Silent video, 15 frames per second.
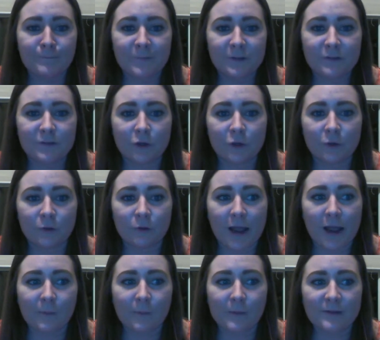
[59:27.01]
So
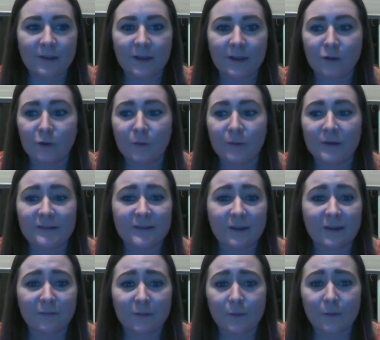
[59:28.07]
I would say, you know, it's
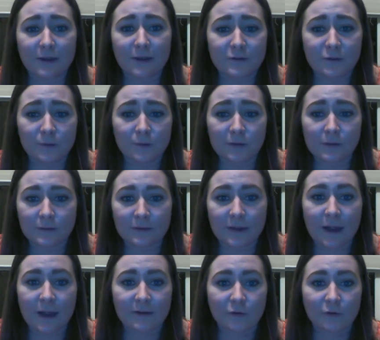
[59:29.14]
definitely okay too to use the
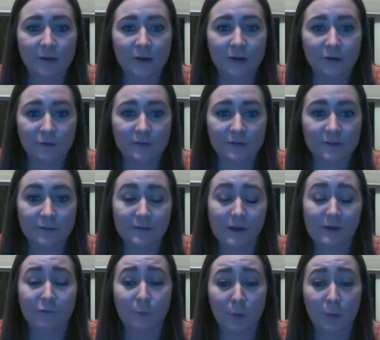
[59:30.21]
ideal characteristics
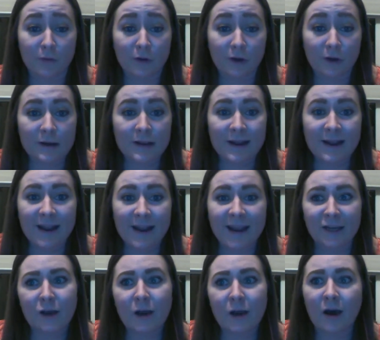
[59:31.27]
of a brother
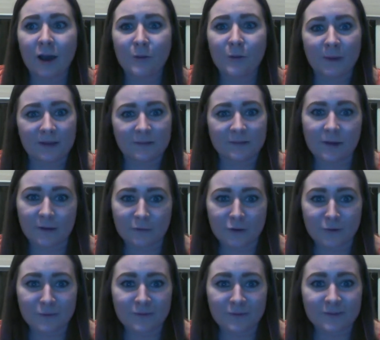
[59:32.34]
and con based on
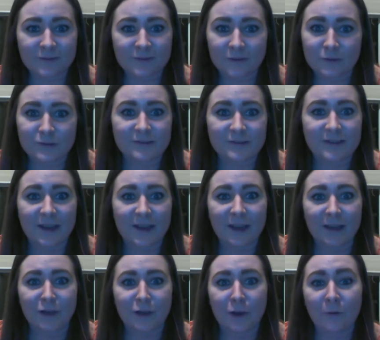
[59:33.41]
those. So just saying,
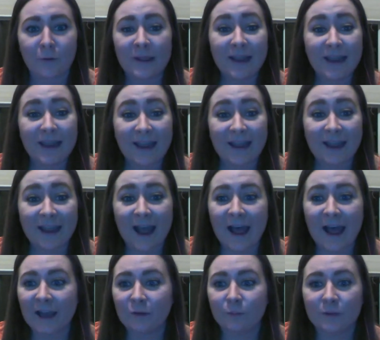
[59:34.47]
you know, hey,
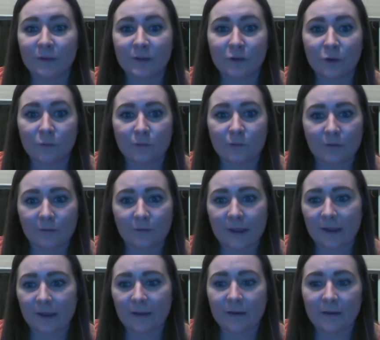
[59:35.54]
I really don't feel
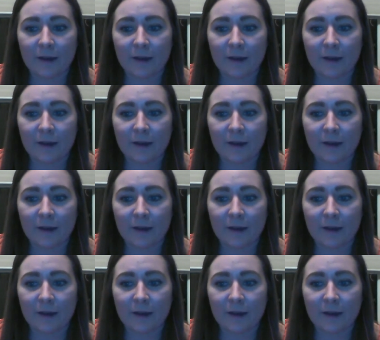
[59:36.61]
like